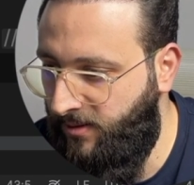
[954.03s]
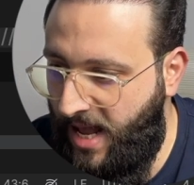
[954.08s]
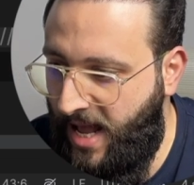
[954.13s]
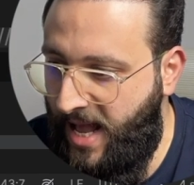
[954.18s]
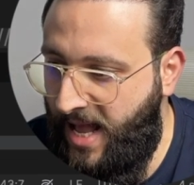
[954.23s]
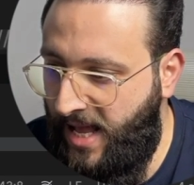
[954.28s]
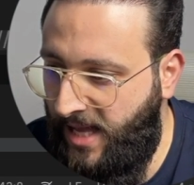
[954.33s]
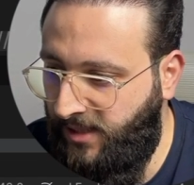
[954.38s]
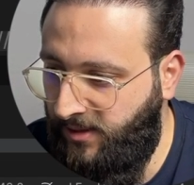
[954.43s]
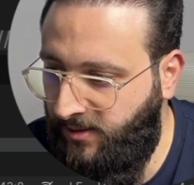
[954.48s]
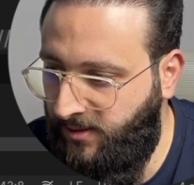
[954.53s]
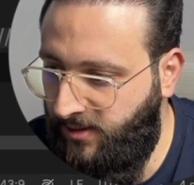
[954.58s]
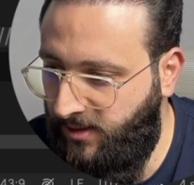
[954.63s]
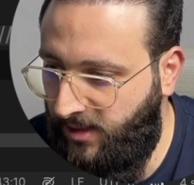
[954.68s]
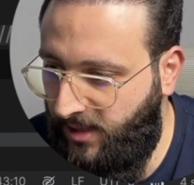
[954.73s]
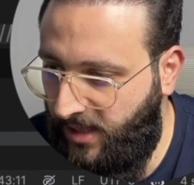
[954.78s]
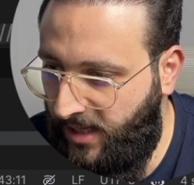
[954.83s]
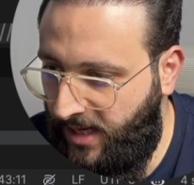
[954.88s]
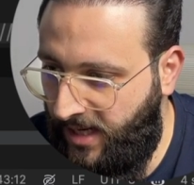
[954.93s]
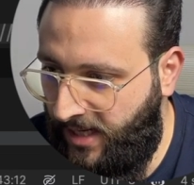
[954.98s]
add
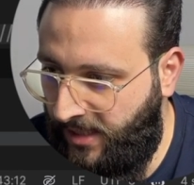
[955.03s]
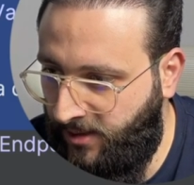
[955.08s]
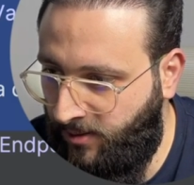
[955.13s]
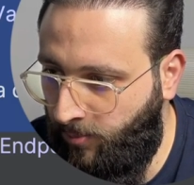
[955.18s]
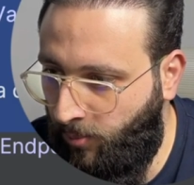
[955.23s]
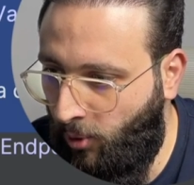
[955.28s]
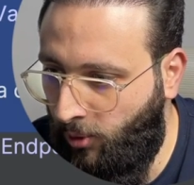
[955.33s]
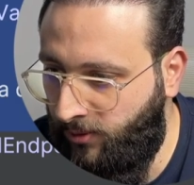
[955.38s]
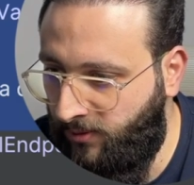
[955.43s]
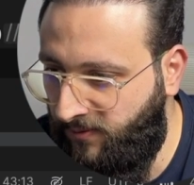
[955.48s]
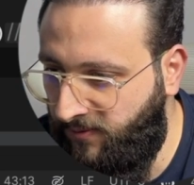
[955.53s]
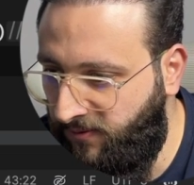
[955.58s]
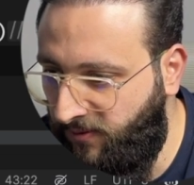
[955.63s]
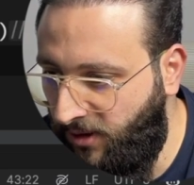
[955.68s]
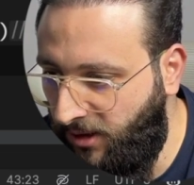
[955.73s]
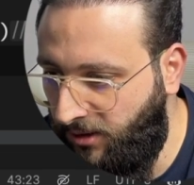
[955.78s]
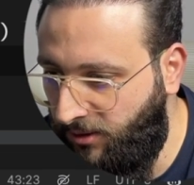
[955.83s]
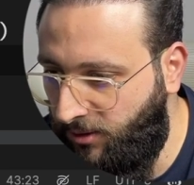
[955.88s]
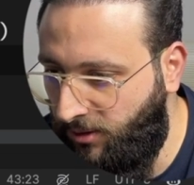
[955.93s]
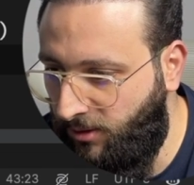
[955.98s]
endpoint
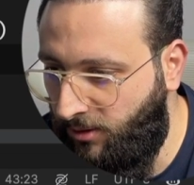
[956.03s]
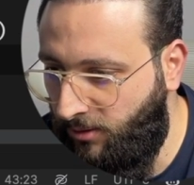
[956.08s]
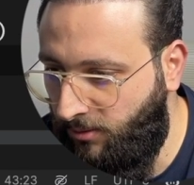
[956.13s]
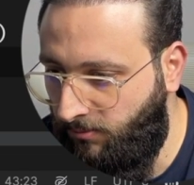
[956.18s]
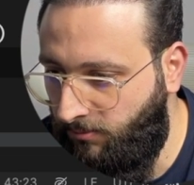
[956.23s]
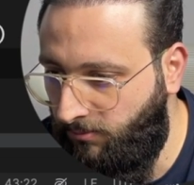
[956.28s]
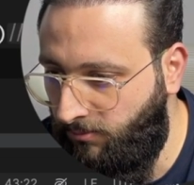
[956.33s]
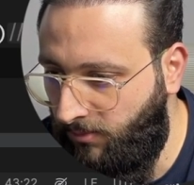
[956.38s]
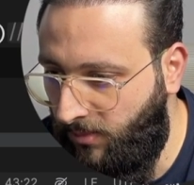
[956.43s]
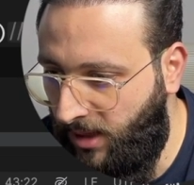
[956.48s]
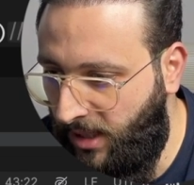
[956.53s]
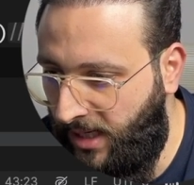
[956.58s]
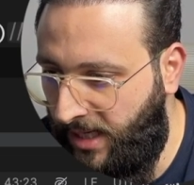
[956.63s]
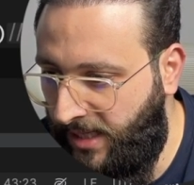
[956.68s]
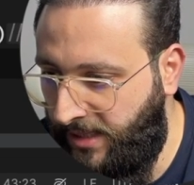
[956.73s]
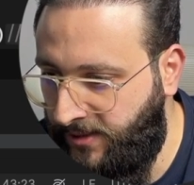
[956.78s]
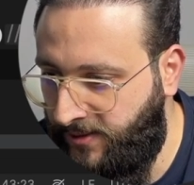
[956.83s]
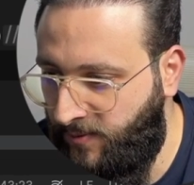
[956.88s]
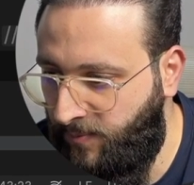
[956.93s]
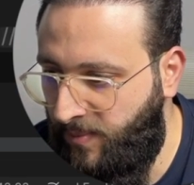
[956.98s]
filter
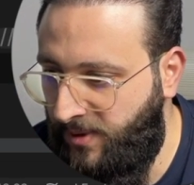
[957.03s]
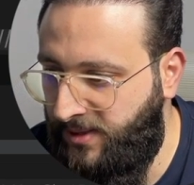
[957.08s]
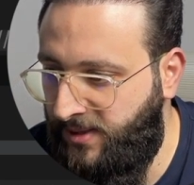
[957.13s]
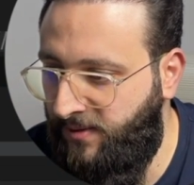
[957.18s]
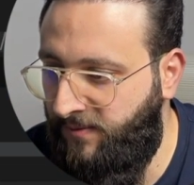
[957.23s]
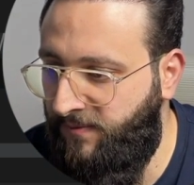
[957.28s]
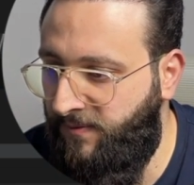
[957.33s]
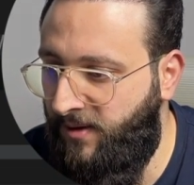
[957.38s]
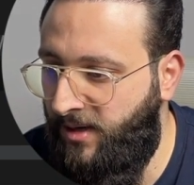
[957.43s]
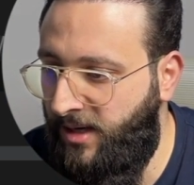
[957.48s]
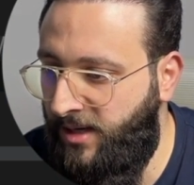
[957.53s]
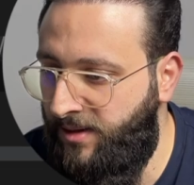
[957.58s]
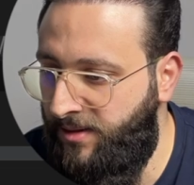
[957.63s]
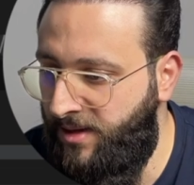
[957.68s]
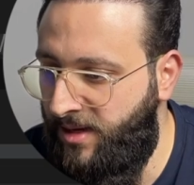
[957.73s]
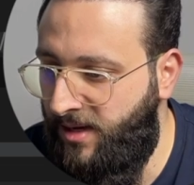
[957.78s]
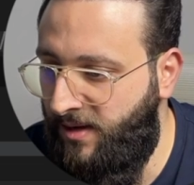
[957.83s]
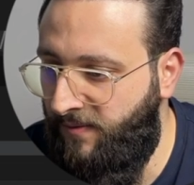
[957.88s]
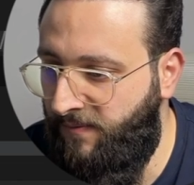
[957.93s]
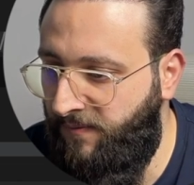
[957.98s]
and specify
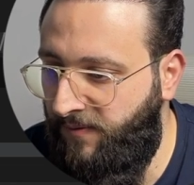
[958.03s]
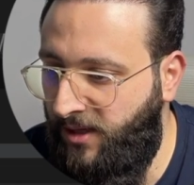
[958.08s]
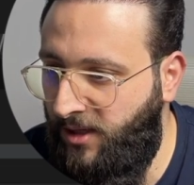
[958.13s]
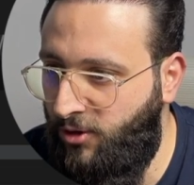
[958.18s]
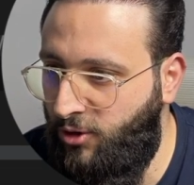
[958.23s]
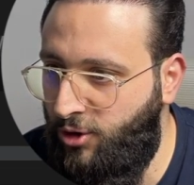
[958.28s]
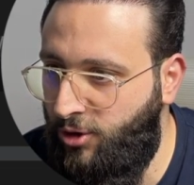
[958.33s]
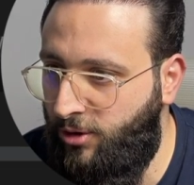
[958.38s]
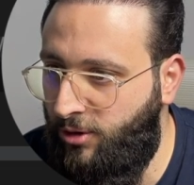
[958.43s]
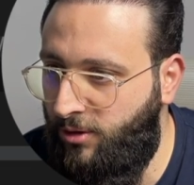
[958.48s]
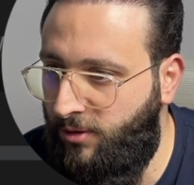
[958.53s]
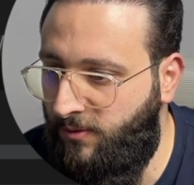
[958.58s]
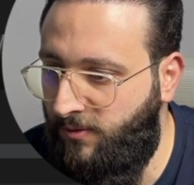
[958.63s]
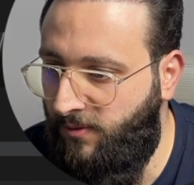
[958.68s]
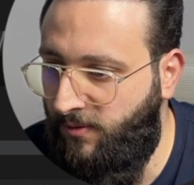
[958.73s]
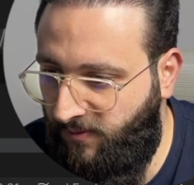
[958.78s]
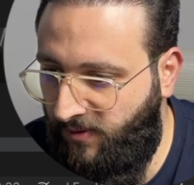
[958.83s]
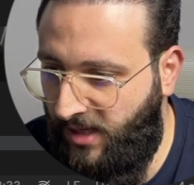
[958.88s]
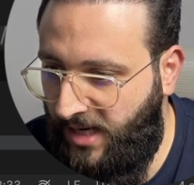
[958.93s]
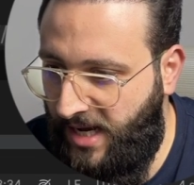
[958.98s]
the feature
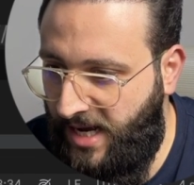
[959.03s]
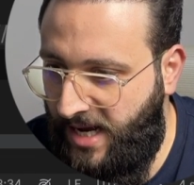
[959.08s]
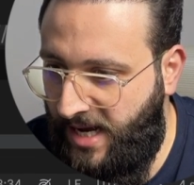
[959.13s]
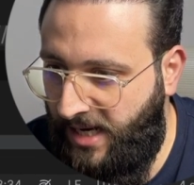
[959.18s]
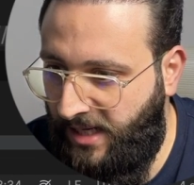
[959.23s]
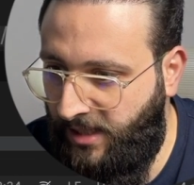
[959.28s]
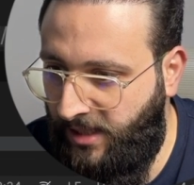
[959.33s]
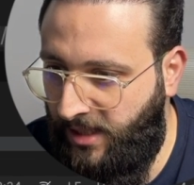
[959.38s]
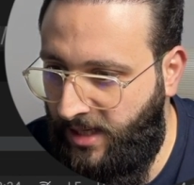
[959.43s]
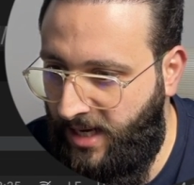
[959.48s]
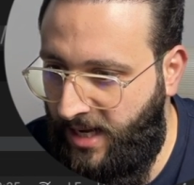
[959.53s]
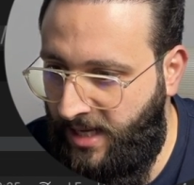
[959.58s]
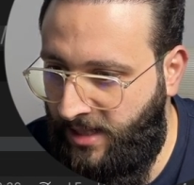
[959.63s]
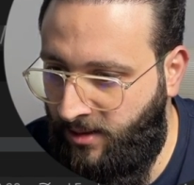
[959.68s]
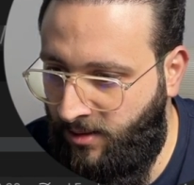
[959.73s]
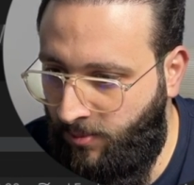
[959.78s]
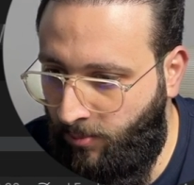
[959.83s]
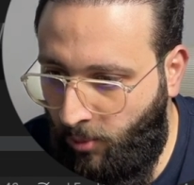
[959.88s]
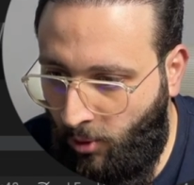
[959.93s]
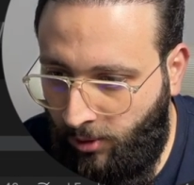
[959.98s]
flag
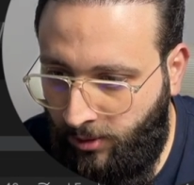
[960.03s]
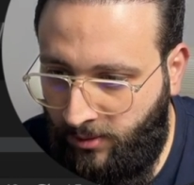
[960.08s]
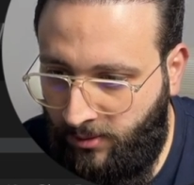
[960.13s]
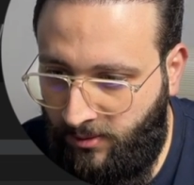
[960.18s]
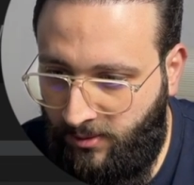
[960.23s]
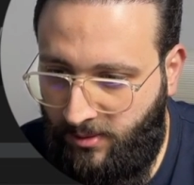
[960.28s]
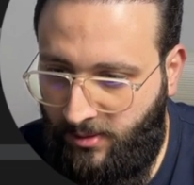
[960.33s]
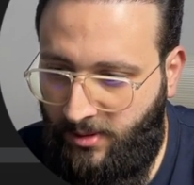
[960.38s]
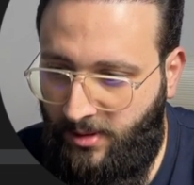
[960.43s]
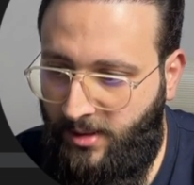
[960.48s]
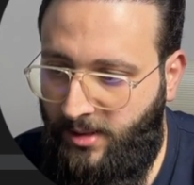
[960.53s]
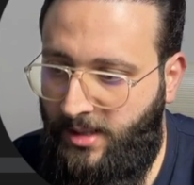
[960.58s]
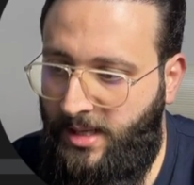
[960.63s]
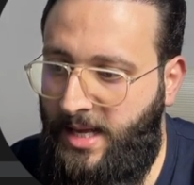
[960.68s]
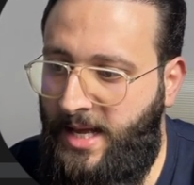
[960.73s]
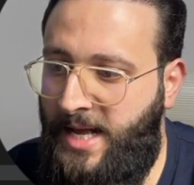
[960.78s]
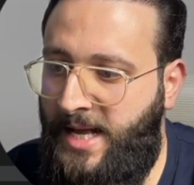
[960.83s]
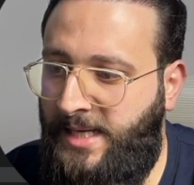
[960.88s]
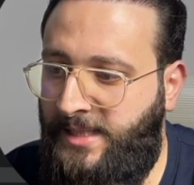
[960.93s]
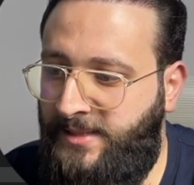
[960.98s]
endpoint
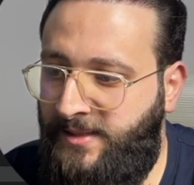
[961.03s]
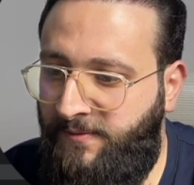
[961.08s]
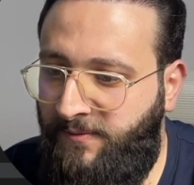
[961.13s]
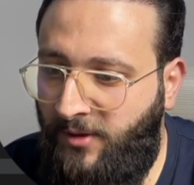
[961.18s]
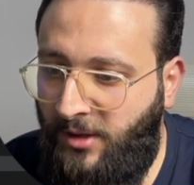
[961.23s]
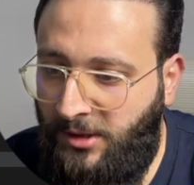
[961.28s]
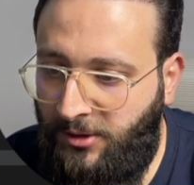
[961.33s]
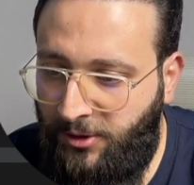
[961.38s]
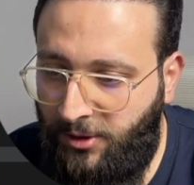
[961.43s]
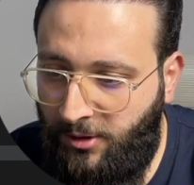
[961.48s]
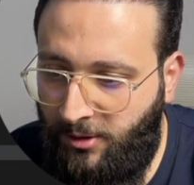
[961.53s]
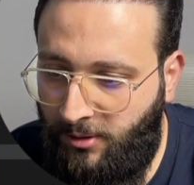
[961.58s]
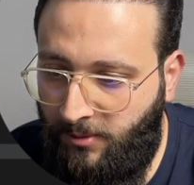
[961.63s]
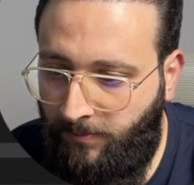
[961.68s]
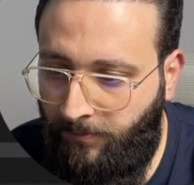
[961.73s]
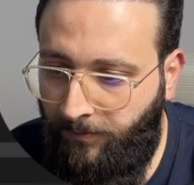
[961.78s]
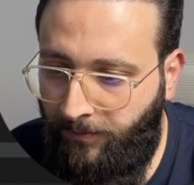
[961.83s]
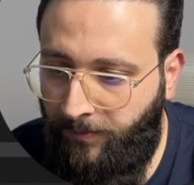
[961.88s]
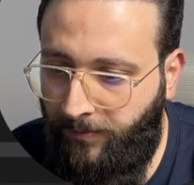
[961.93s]
as a filter